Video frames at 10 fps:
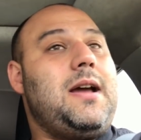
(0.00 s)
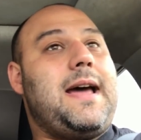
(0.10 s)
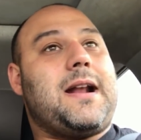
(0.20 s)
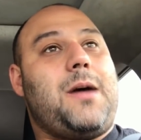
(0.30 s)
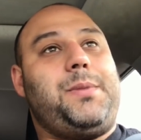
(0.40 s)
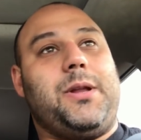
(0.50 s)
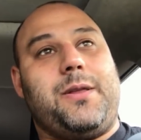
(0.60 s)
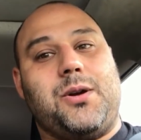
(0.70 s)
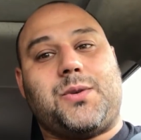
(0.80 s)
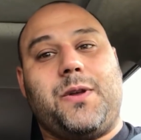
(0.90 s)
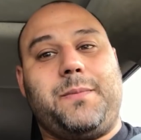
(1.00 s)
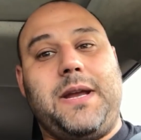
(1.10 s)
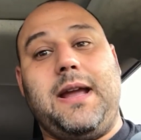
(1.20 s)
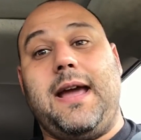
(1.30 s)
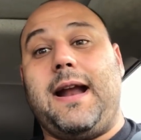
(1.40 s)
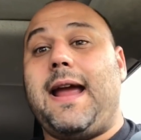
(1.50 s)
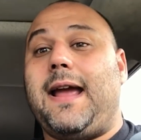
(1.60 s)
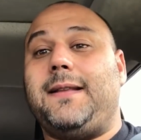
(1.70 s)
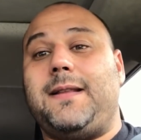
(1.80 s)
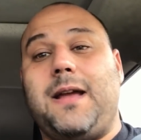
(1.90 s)
I had a couple of those with me, and I
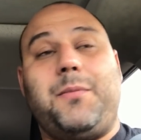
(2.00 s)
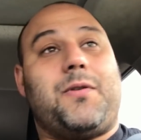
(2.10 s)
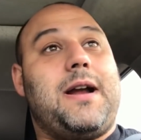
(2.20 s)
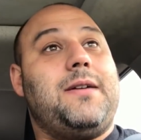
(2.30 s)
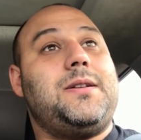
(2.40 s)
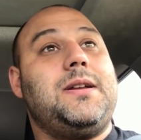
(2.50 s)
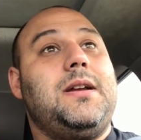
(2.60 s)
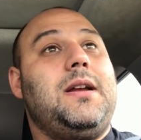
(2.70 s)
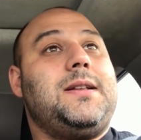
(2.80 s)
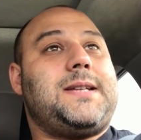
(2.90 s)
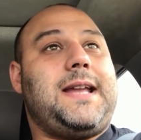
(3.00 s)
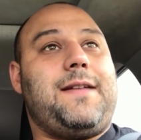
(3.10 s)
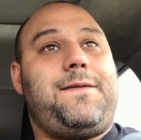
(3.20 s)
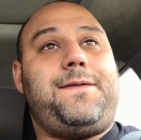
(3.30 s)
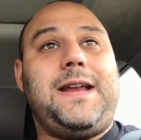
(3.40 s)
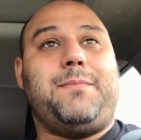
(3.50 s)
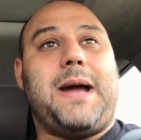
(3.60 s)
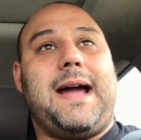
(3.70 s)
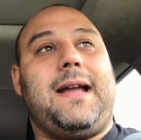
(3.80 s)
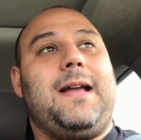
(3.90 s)
handed them around to get feedback.